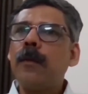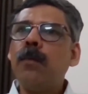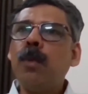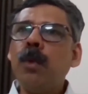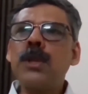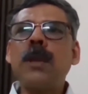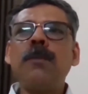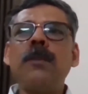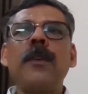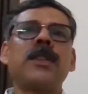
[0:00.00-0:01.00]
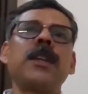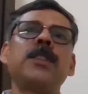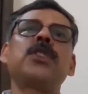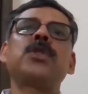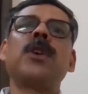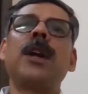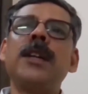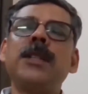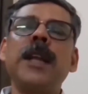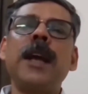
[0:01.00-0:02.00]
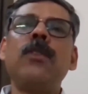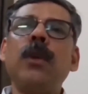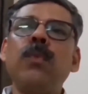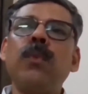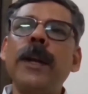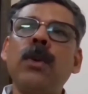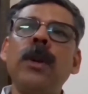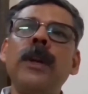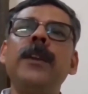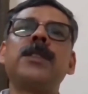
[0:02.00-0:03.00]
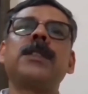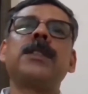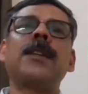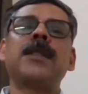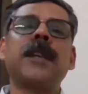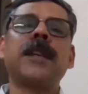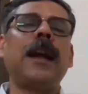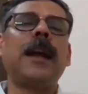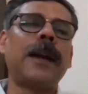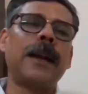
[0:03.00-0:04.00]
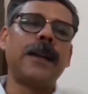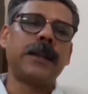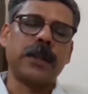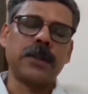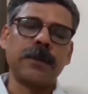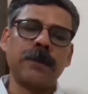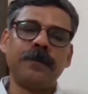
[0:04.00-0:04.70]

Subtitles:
most of the research scholars, they are not very good in statistical analysis.